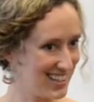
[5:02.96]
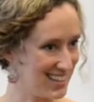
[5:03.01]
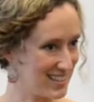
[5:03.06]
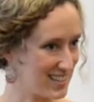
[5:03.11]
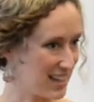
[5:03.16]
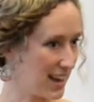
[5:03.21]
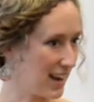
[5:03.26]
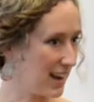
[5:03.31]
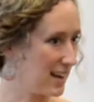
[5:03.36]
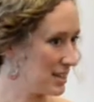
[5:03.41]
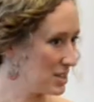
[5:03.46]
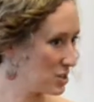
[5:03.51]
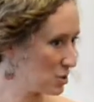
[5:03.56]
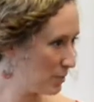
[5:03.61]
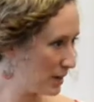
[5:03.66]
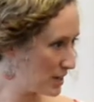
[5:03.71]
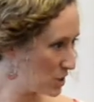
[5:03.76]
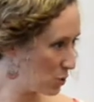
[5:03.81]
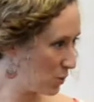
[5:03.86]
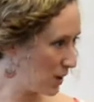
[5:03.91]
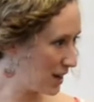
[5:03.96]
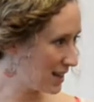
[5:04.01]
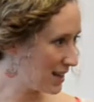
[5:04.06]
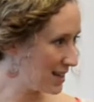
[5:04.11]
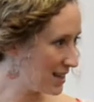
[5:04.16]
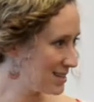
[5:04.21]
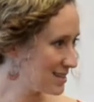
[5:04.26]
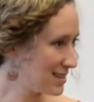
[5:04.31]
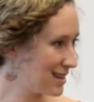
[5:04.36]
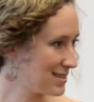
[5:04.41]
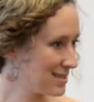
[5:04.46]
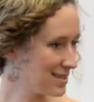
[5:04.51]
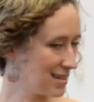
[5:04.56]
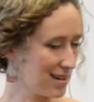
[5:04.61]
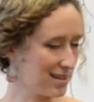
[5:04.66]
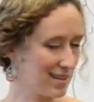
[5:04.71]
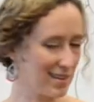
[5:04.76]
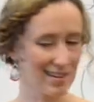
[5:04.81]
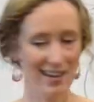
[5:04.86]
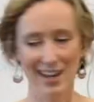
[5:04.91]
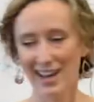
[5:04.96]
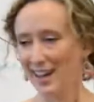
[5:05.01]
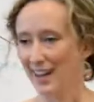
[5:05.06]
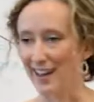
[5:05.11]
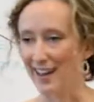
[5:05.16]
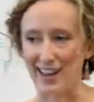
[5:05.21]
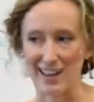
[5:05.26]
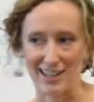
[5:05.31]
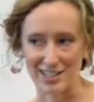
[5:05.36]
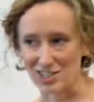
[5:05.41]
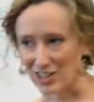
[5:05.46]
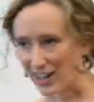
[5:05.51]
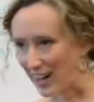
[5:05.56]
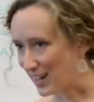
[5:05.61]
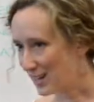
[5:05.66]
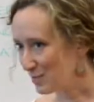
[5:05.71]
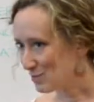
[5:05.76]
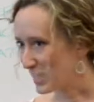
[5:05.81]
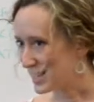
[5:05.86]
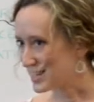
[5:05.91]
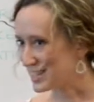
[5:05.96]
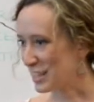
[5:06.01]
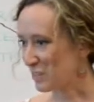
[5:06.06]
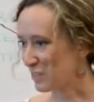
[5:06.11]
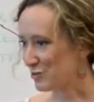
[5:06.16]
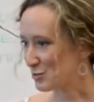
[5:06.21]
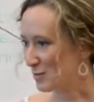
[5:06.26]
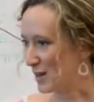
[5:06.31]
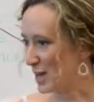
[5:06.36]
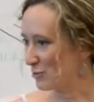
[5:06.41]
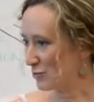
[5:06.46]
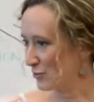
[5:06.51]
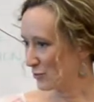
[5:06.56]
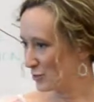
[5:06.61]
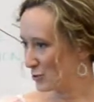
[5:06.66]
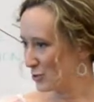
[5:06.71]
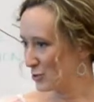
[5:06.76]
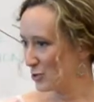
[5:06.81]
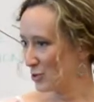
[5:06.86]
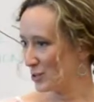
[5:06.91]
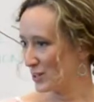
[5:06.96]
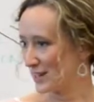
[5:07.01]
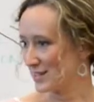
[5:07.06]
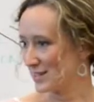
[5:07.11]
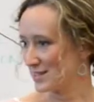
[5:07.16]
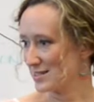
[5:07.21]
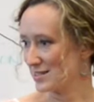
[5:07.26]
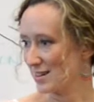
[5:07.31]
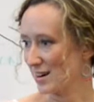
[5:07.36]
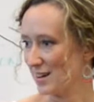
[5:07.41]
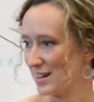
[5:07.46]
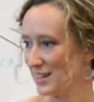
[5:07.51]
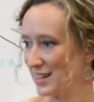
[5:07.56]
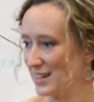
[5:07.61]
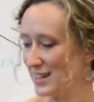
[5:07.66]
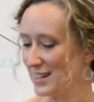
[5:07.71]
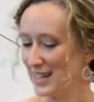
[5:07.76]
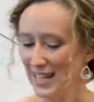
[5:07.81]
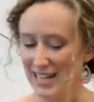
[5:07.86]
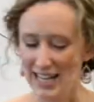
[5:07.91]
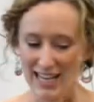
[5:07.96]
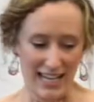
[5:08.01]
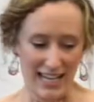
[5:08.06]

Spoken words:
As I got into my 20s, I started educating myself about food. I started